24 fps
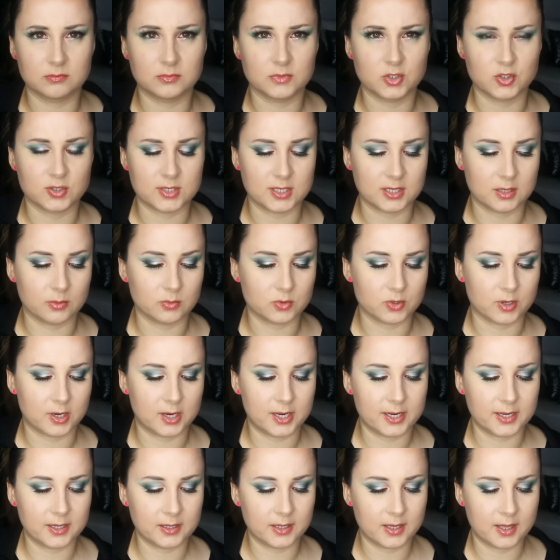using them
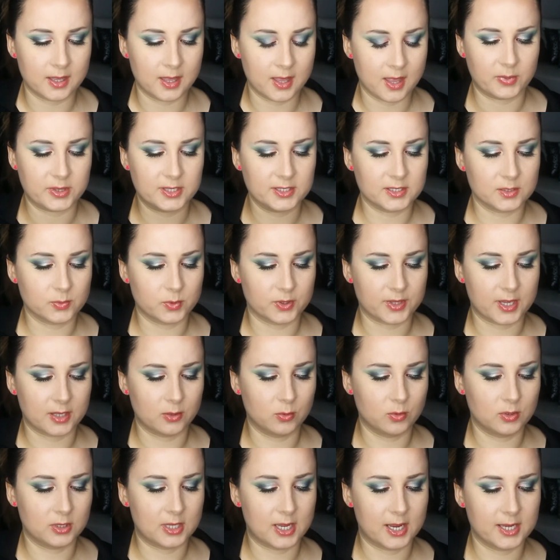dry. But this is what they
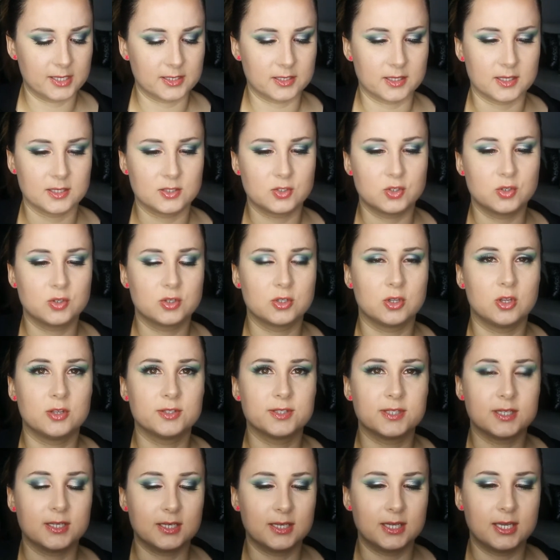look like. So there's two
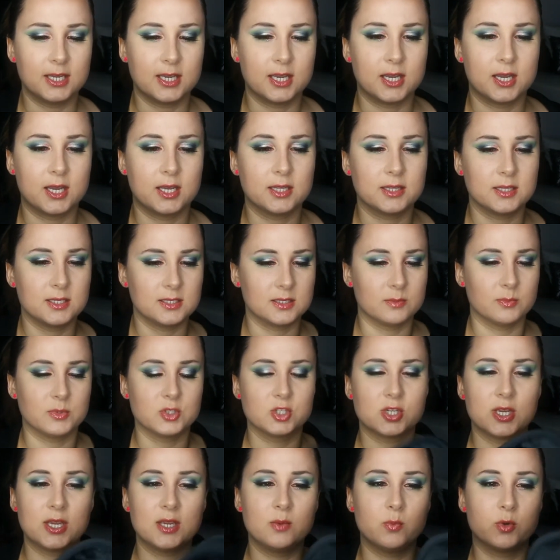cloths in here. These are
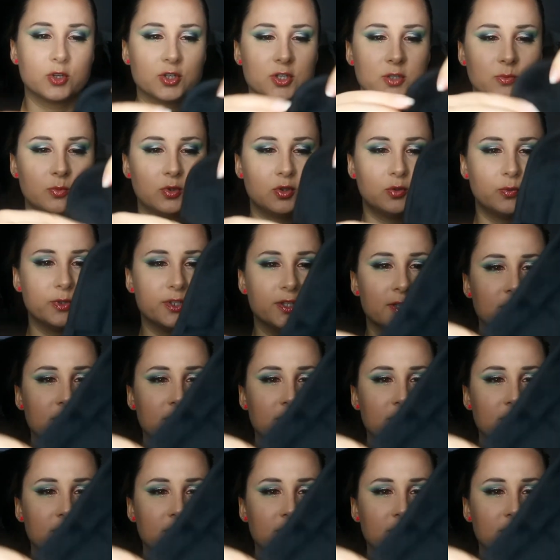machine washable, which